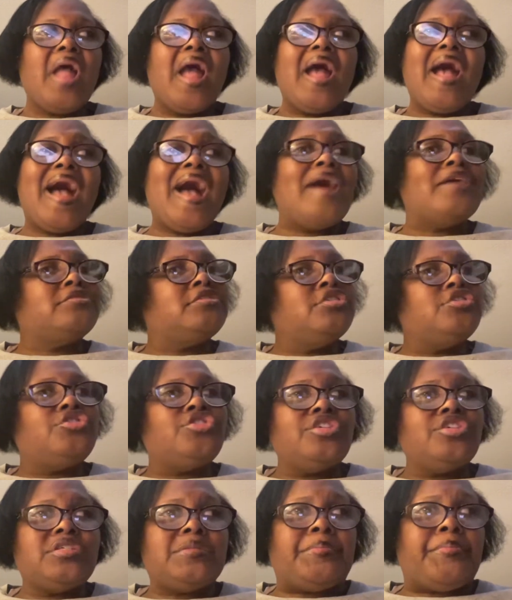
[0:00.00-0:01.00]
how to
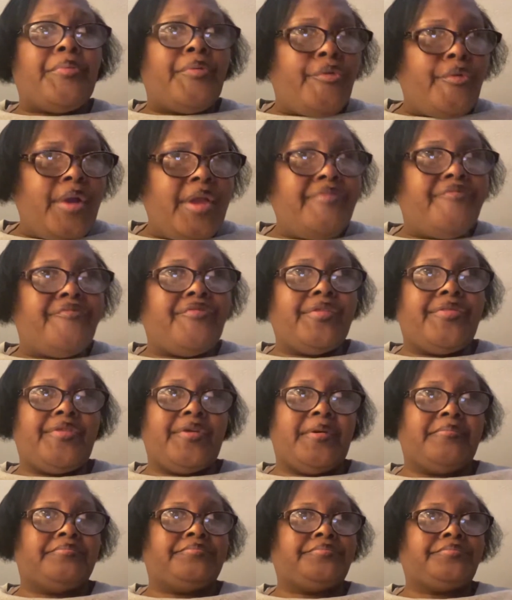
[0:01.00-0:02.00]
just pray for
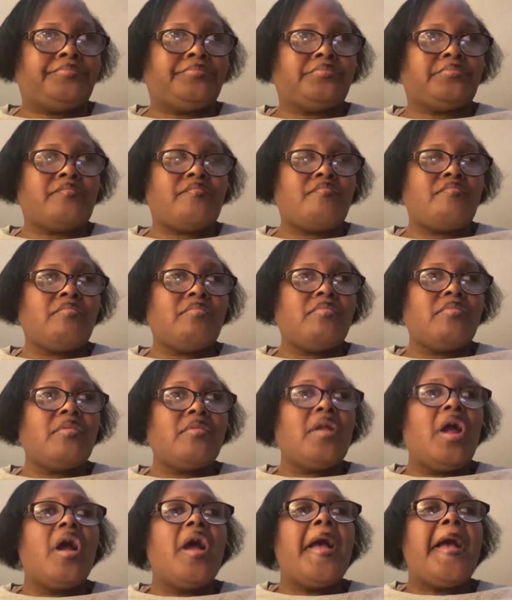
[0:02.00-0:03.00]
them
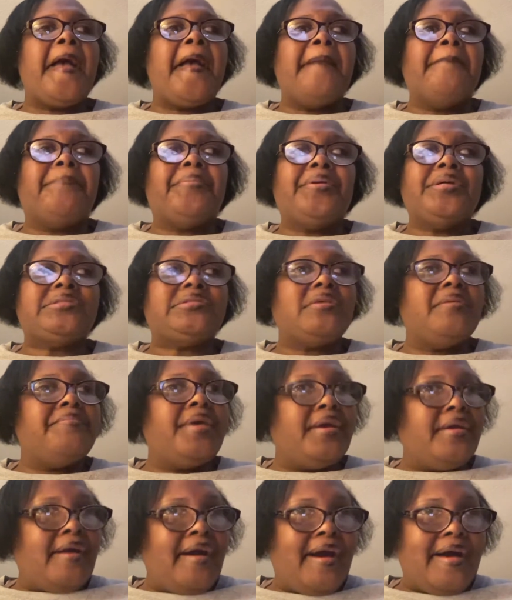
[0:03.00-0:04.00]
and put them
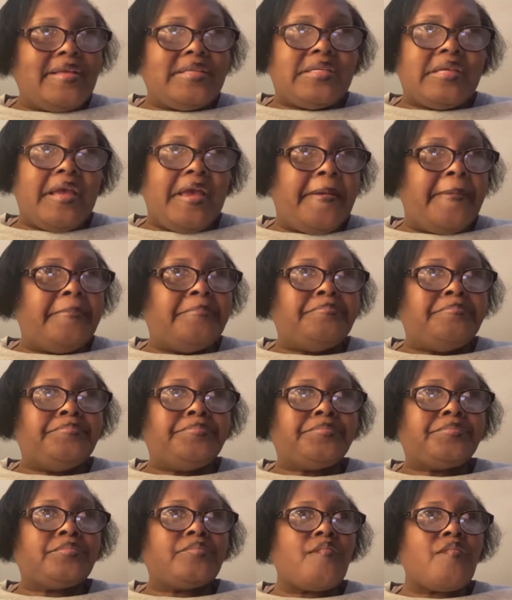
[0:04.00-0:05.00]
in God's hand.
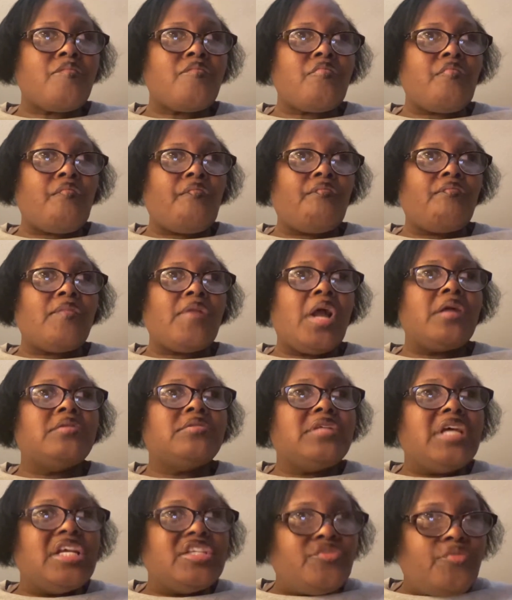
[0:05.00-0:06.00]

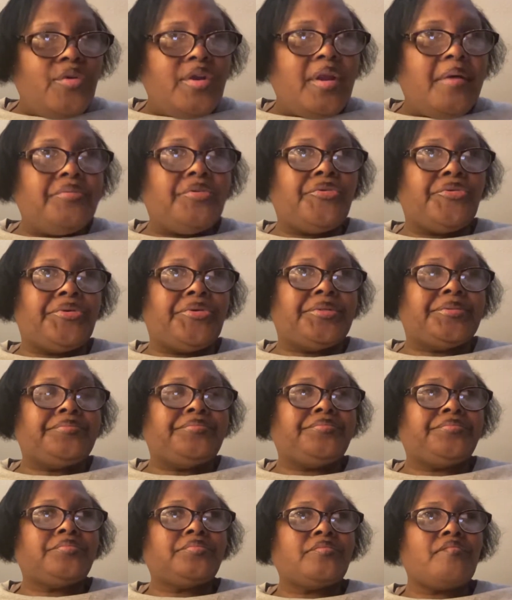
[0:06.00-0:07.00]
That's what I'm doing.
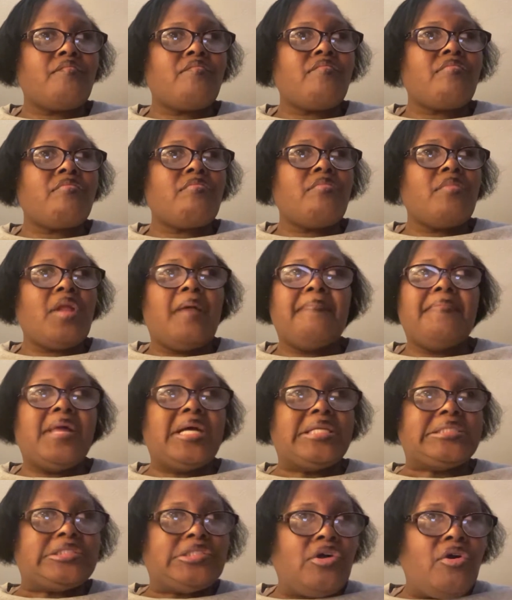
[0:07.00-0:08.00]
I'm
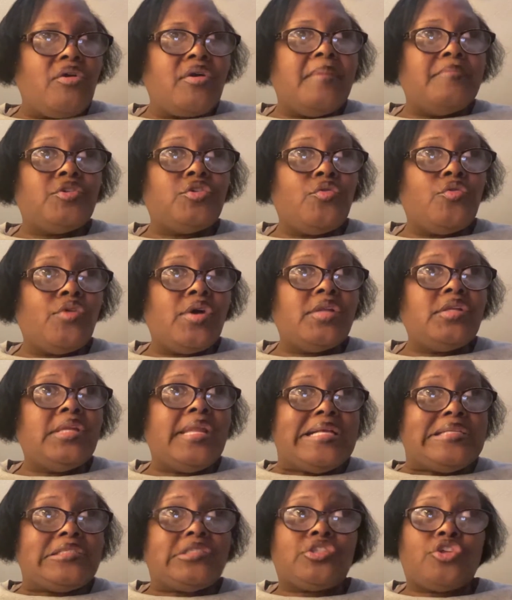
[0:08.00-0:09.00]
not talking. I'm doing
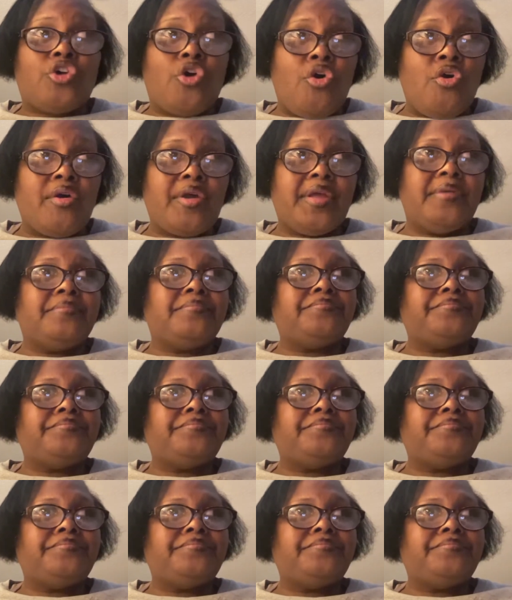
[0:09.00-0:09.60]
less talking.